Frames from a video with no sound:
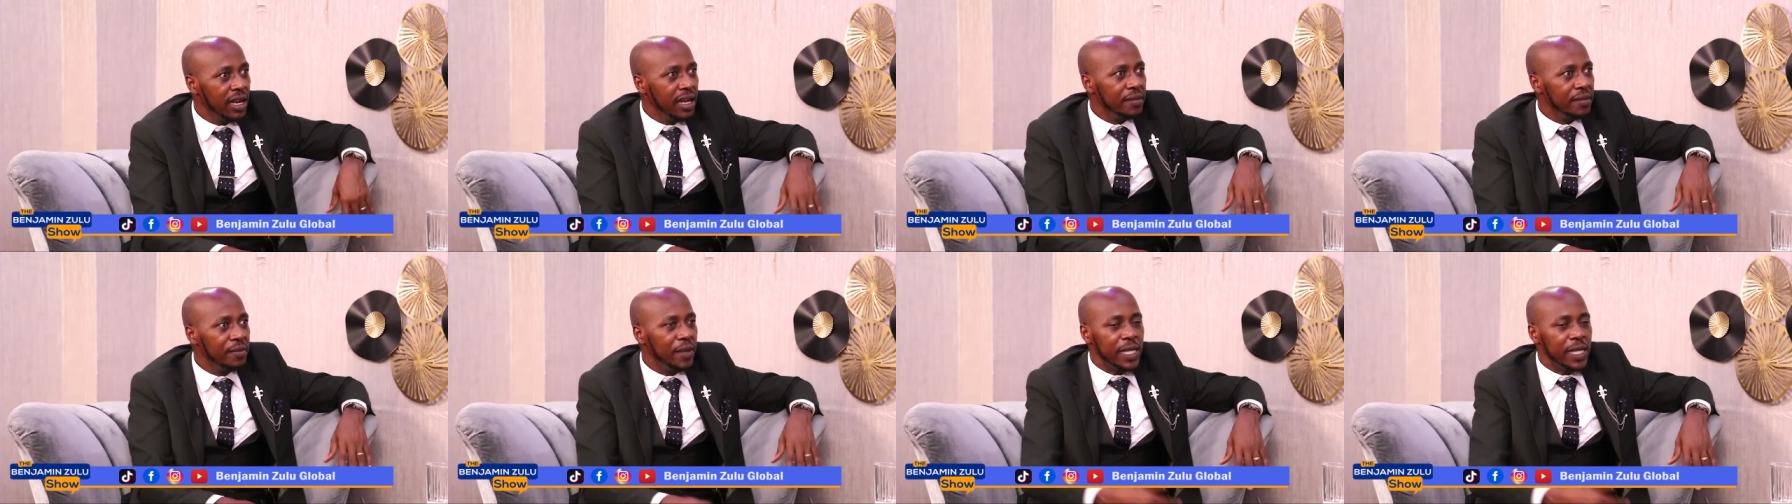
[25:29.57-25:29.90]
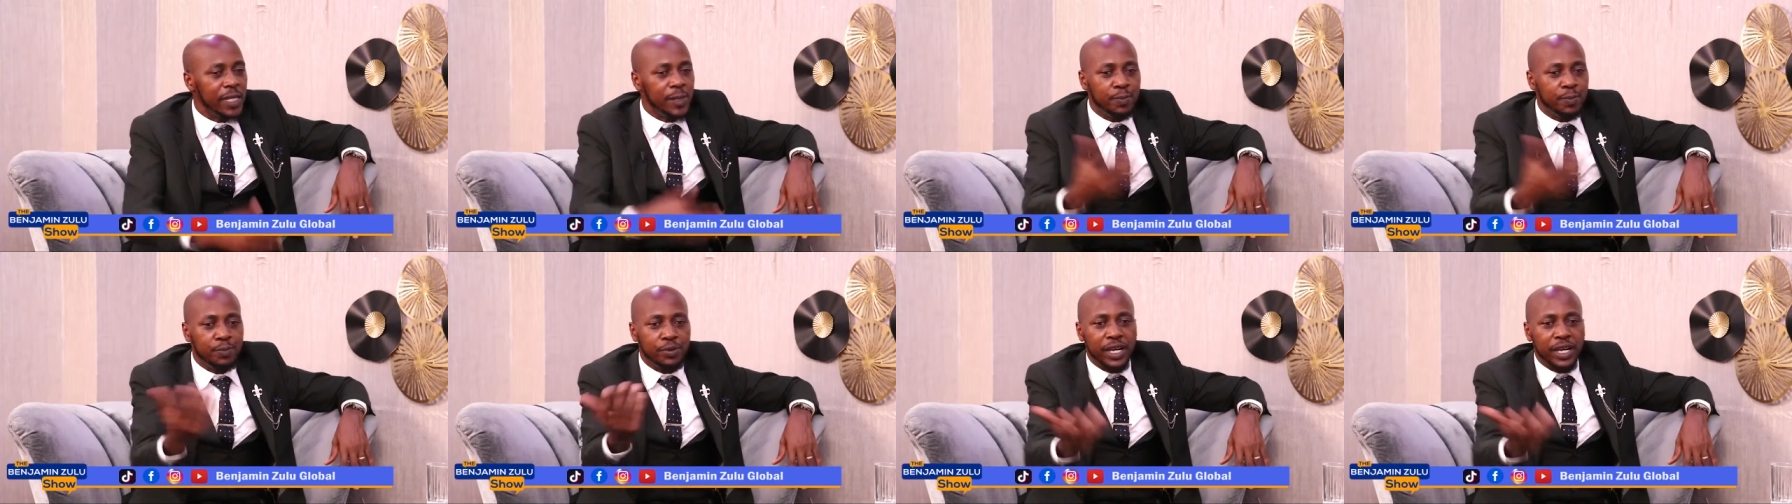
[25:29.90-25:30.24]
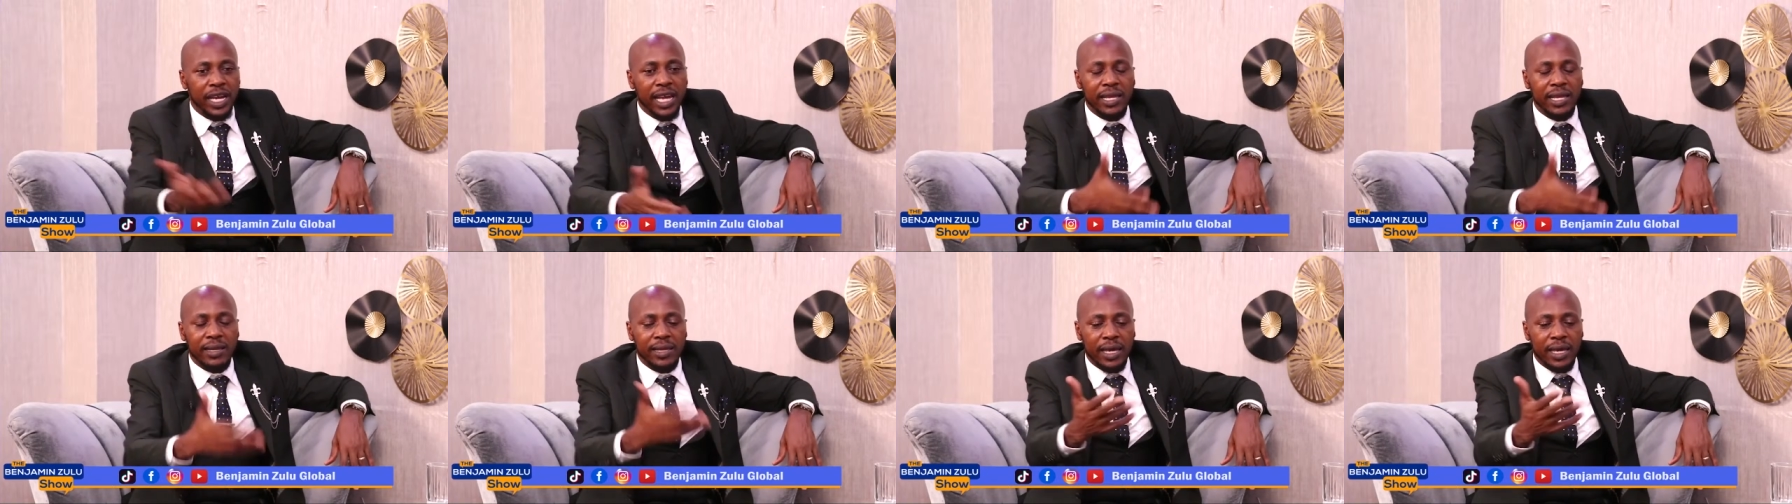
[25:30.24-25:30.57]
They
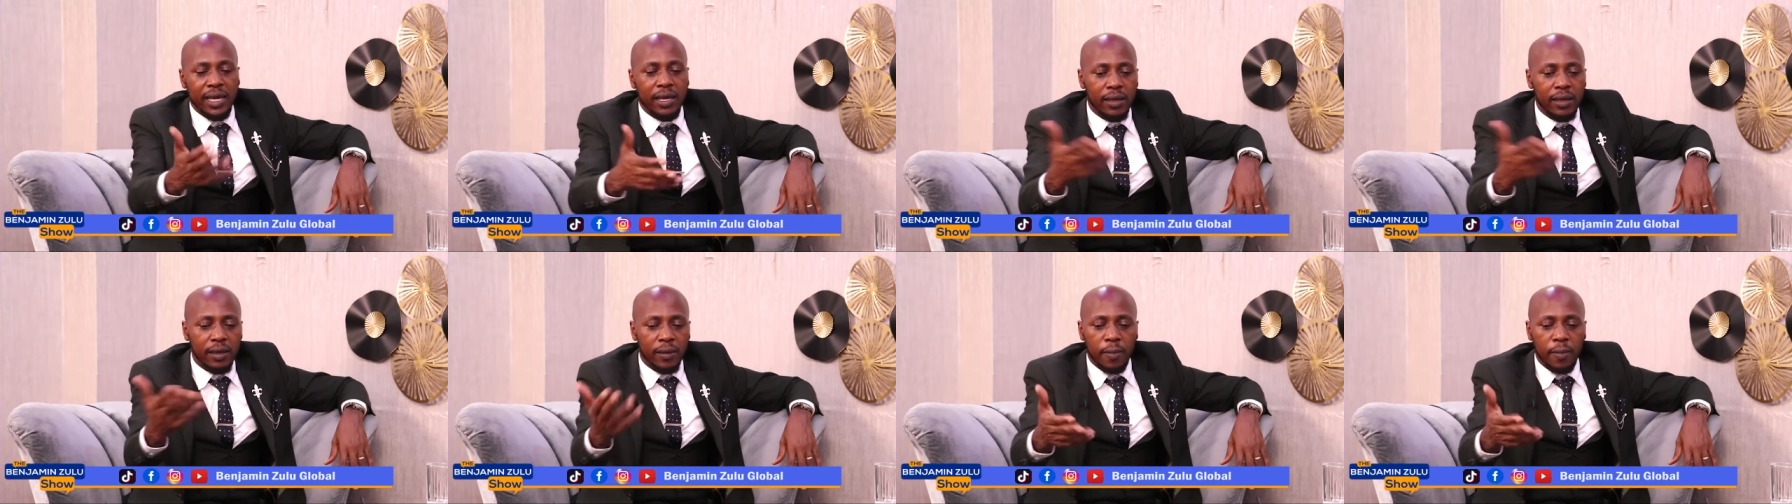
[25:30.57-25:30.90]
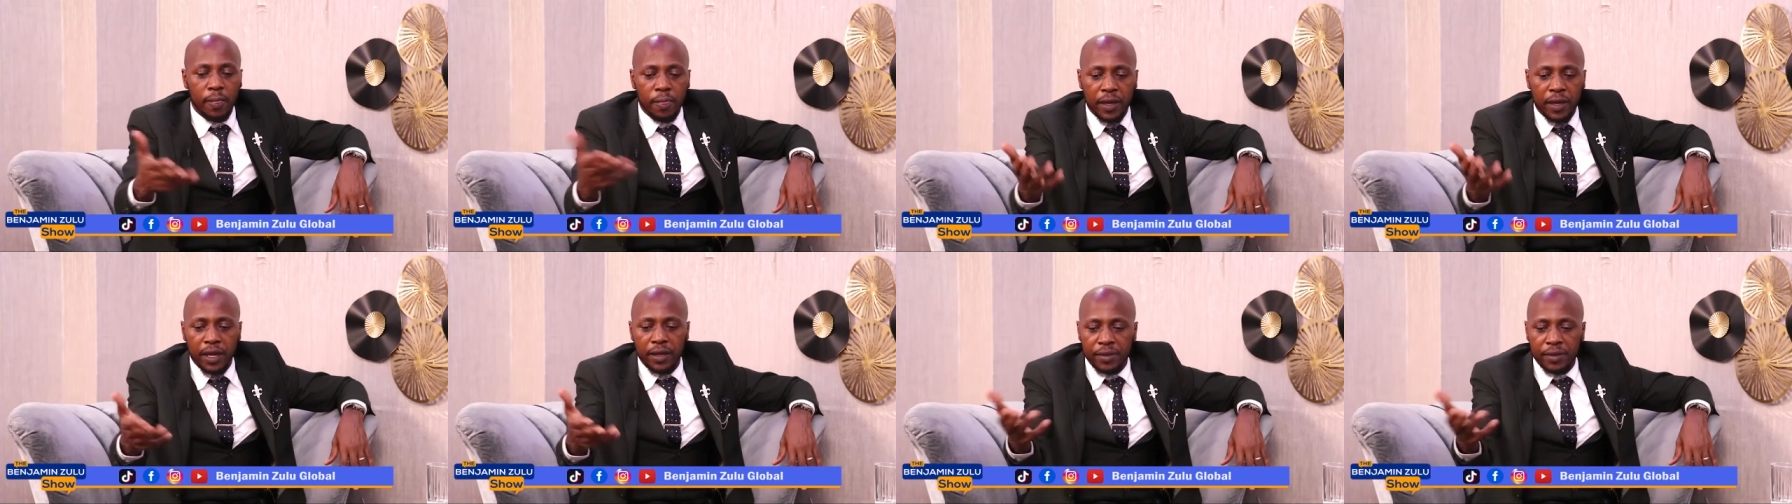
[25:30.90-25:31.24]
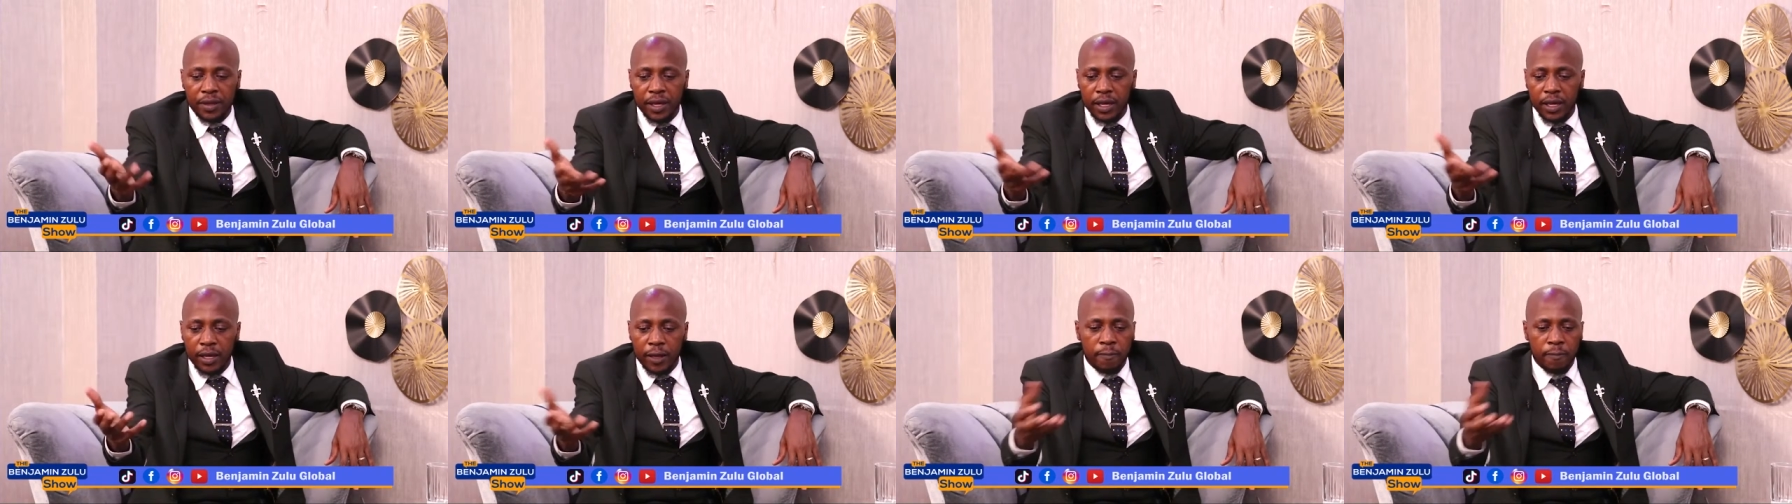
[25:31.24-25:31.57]
spray
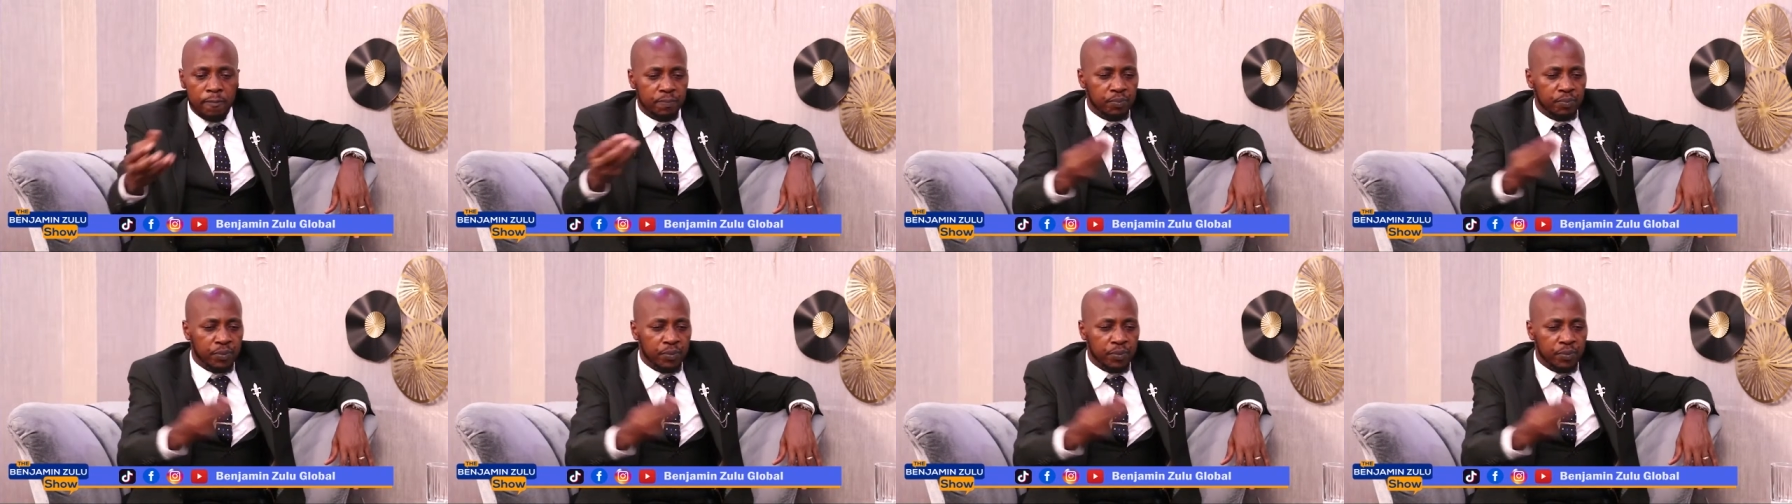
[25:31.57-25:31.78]
the